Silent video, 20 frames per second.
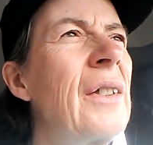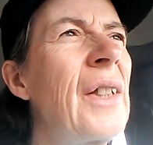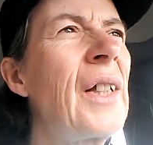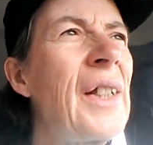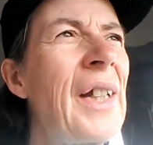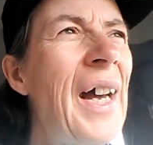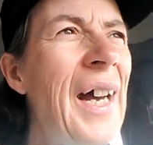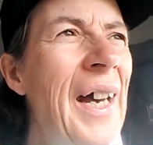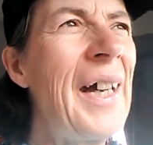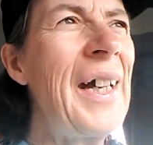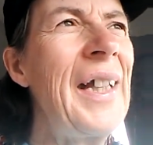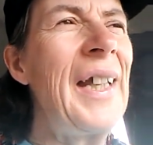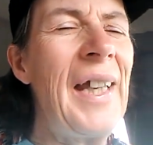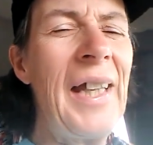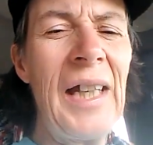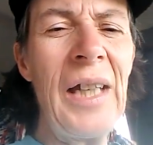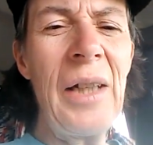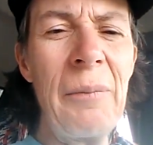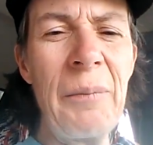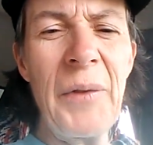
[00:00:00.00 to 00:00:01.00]
that I
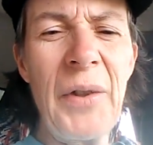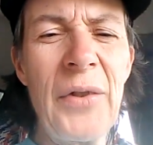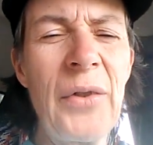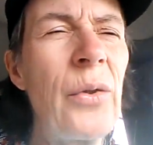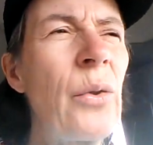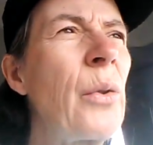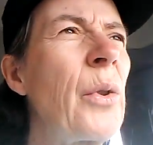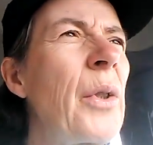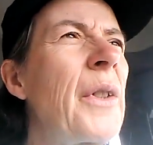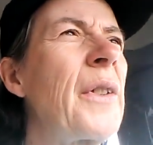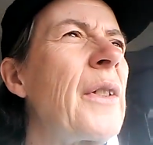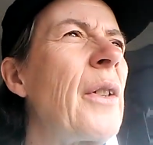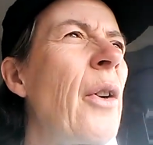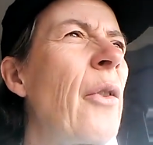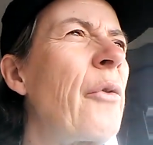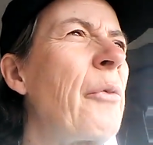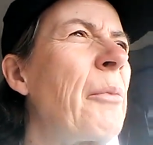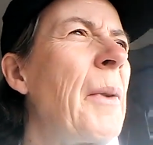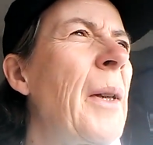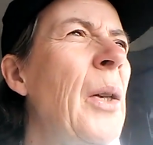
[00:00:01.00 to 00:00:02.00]
am the source
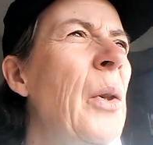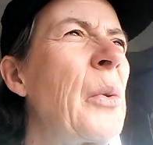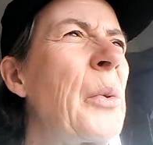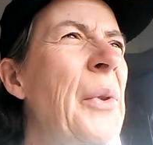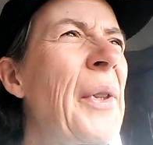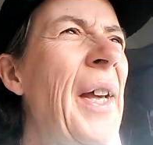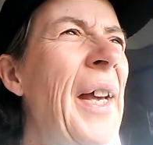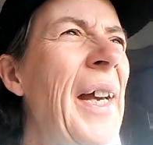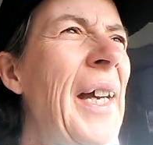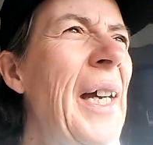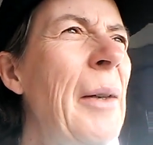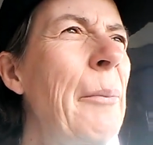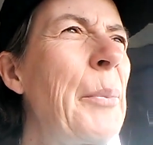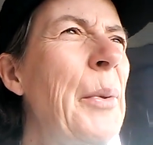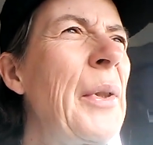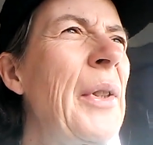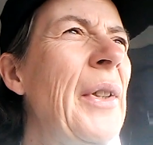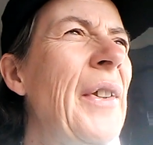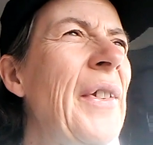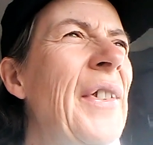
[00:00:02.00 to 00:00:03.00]
of my own
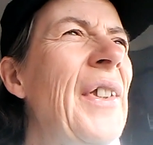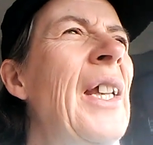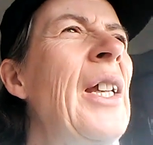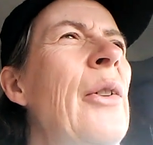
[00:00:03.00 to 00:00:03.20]
happiness.